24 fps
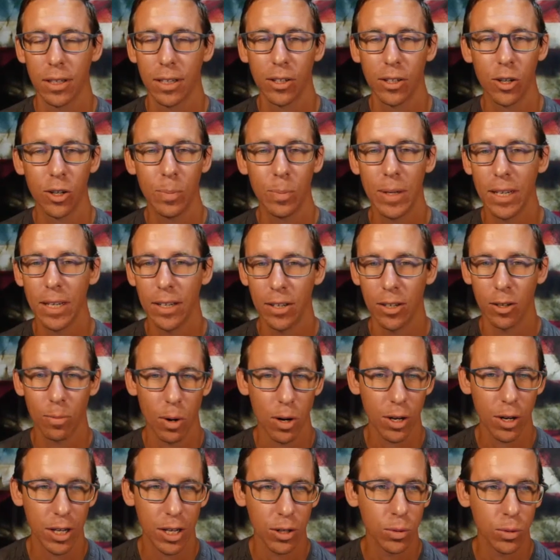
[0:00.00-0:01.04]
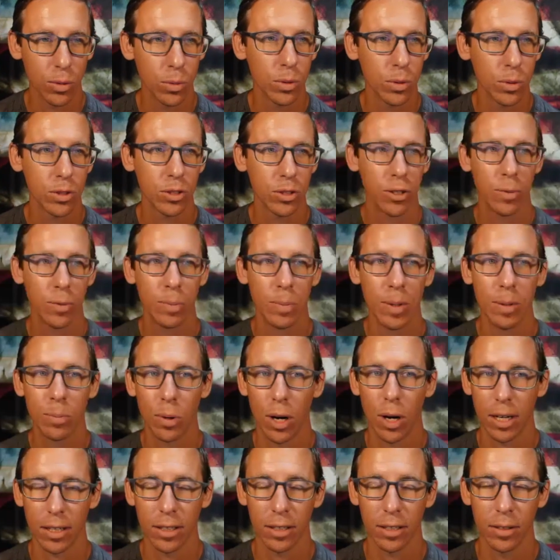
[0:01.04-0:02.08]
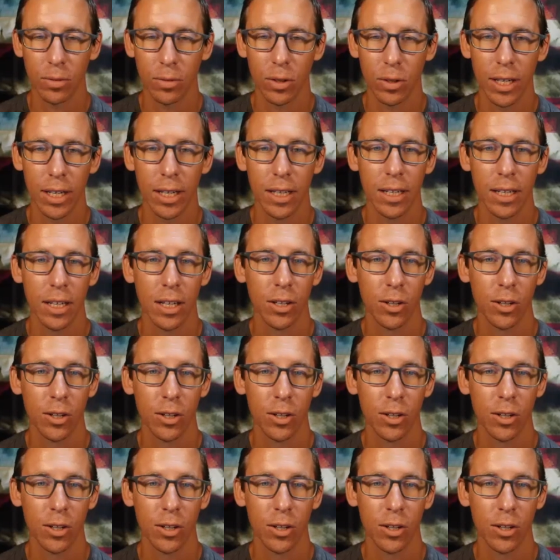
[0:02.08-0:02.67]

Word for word: Could be your marketing tools, could be product delivery,